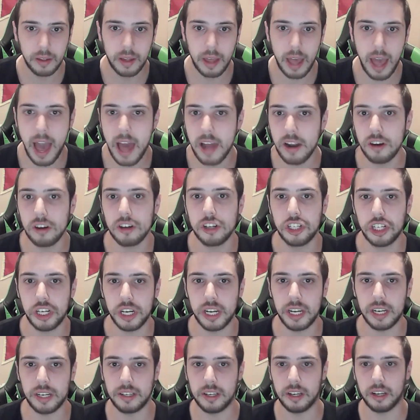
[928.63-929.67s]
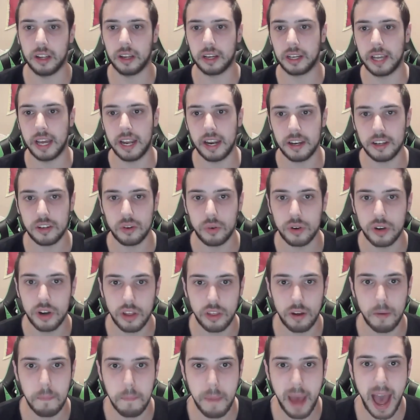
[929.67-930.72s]
energy to get into
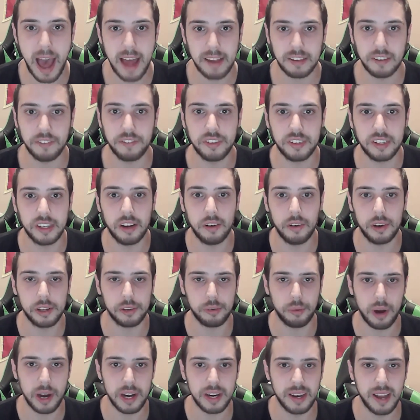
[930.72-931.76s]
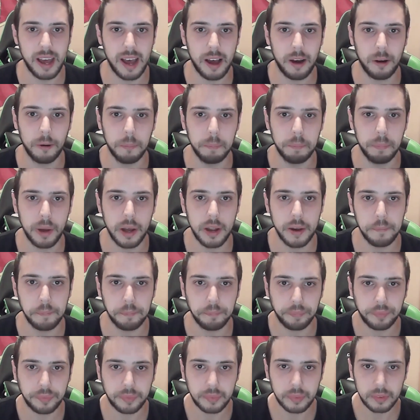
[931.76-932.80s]
another massive series right now. But,
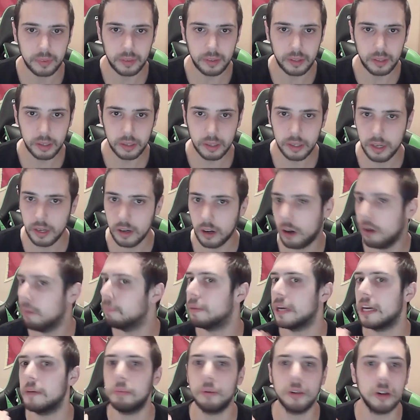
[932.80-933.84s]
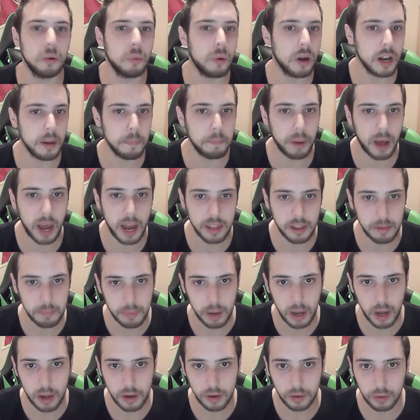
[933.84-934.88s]
you know, people don't want to buy the
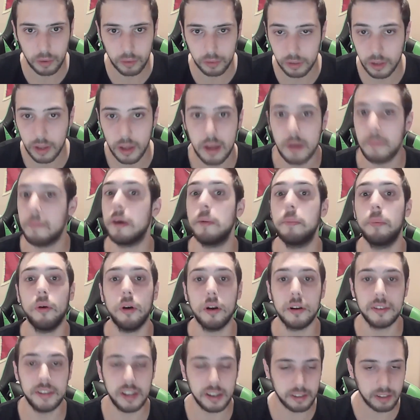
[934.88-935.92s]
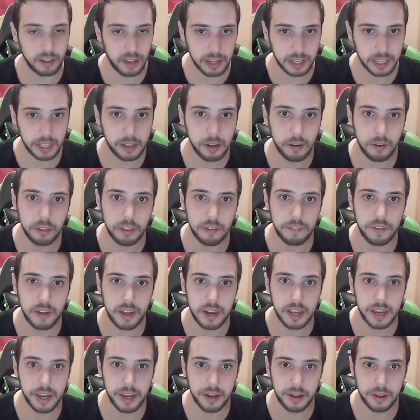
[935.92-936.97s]
models, people are disliking all the
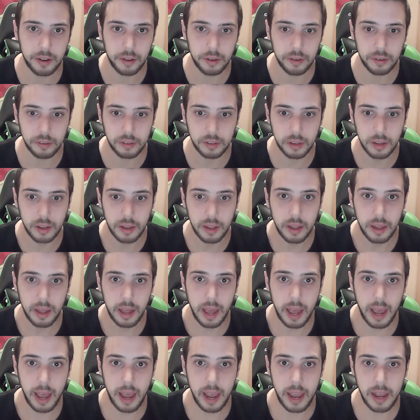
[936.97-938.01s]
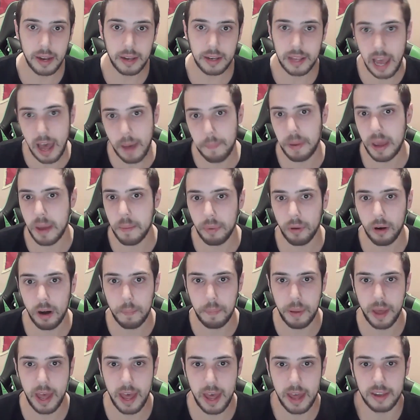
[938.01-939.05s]
videos, and yeah, people are
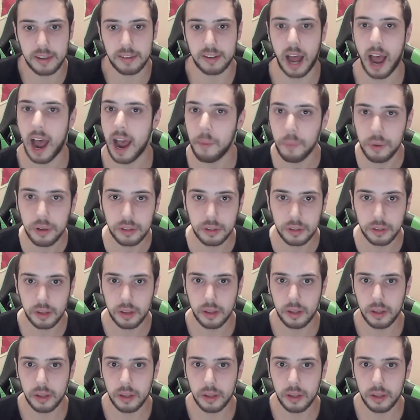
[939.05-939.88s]
pissed. I was